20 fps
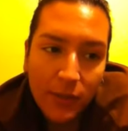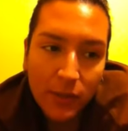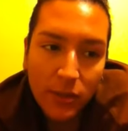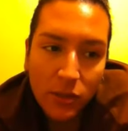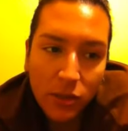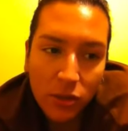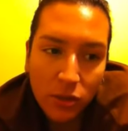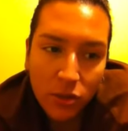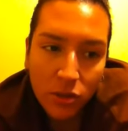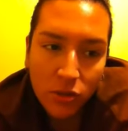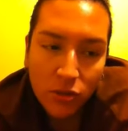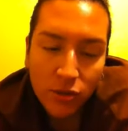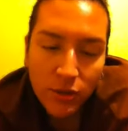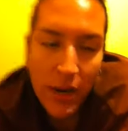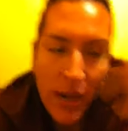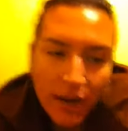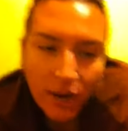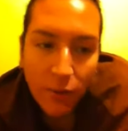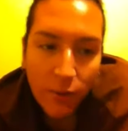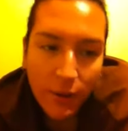to do
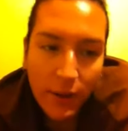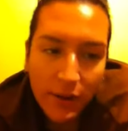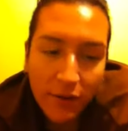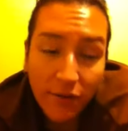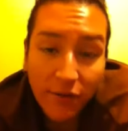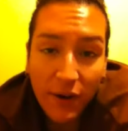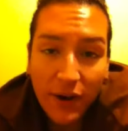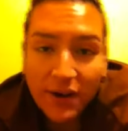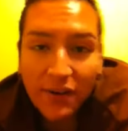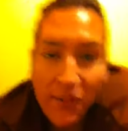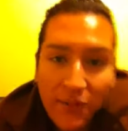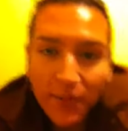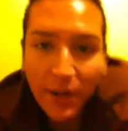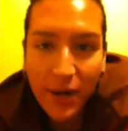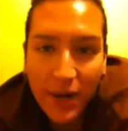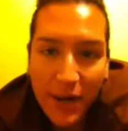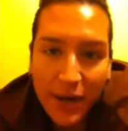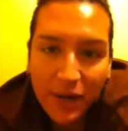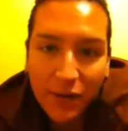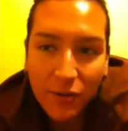drag when a friend of
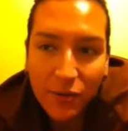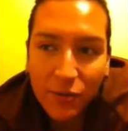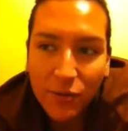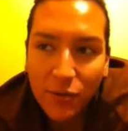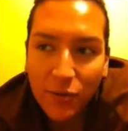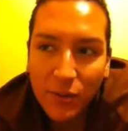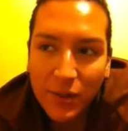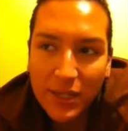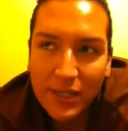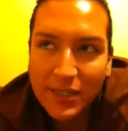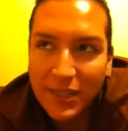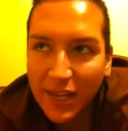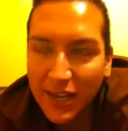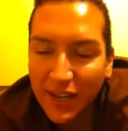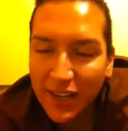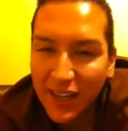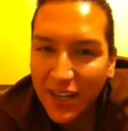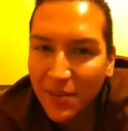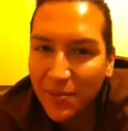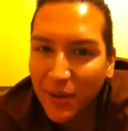mine, who is
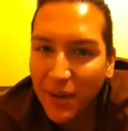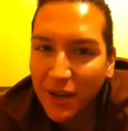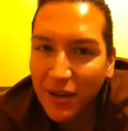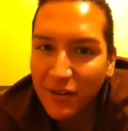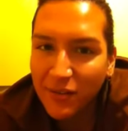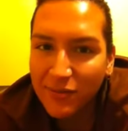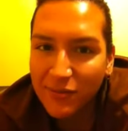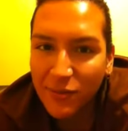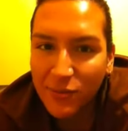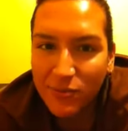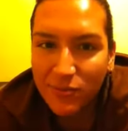kind of like my